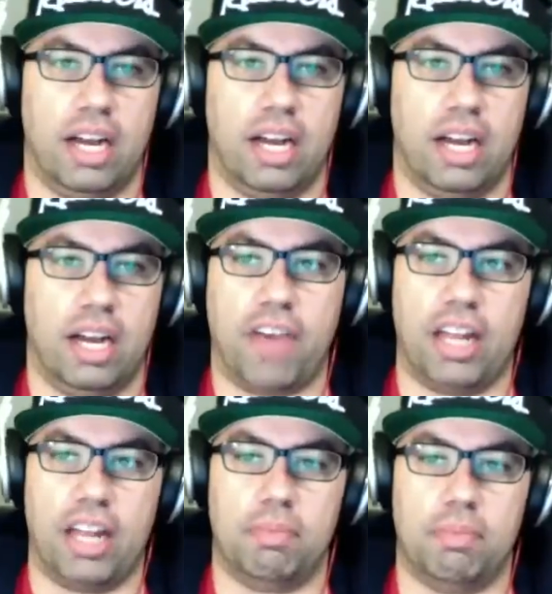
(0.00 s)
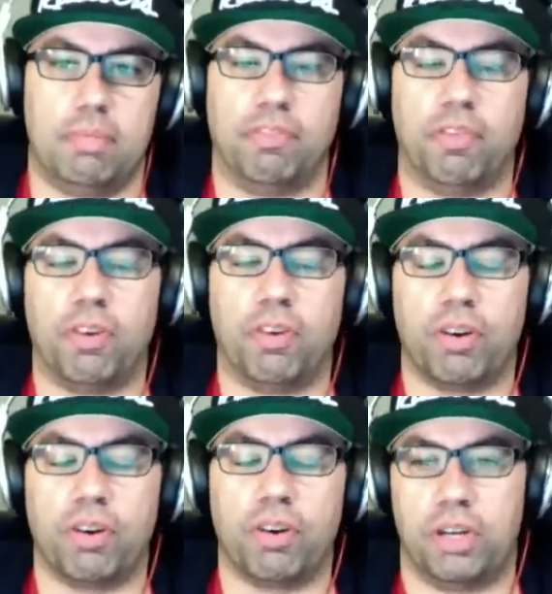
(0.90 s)
Uh, I've been a fan of them since
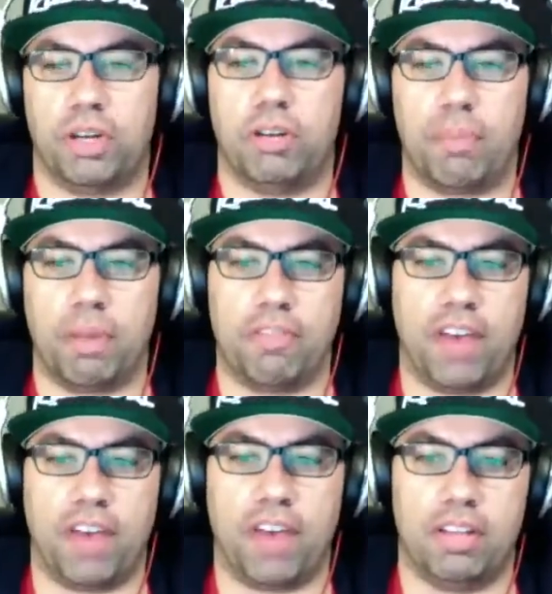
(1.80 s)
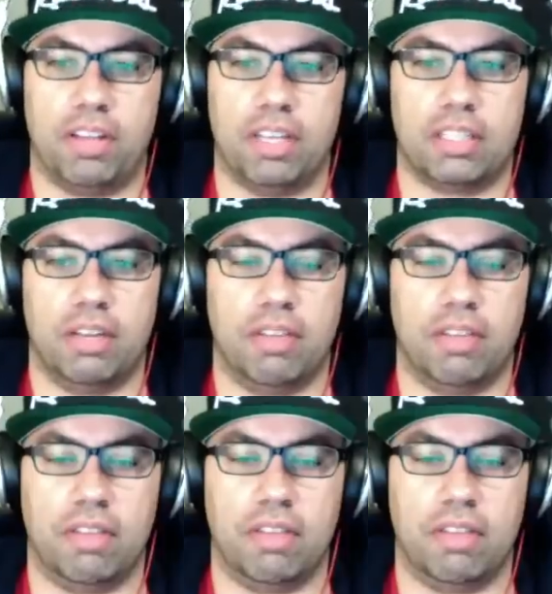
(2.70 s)
before the show. I'll be a fan of this
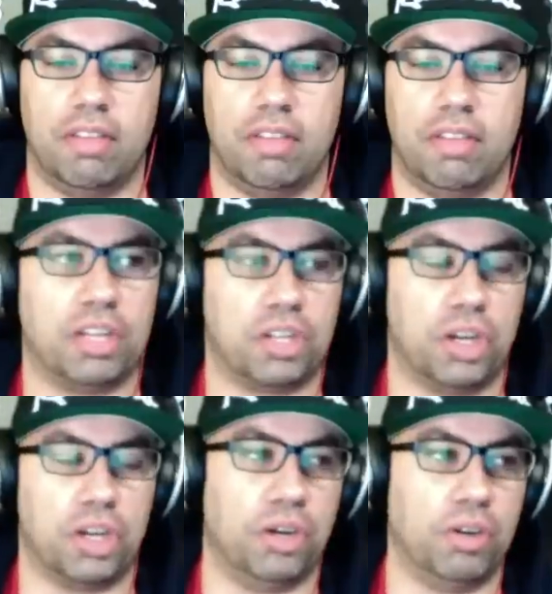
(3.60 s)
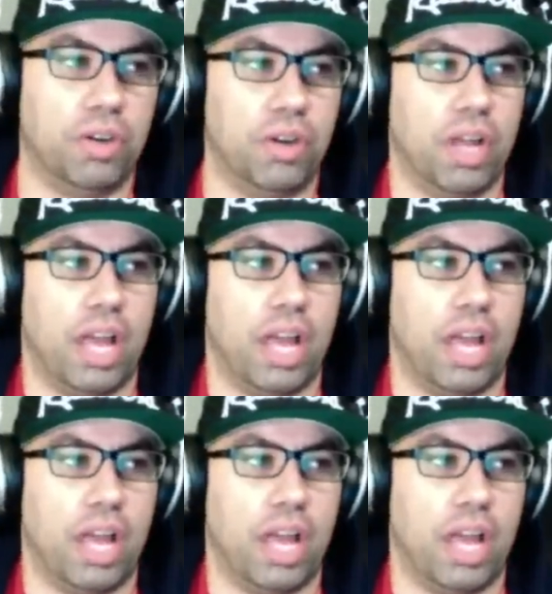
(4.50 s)
of them after this show,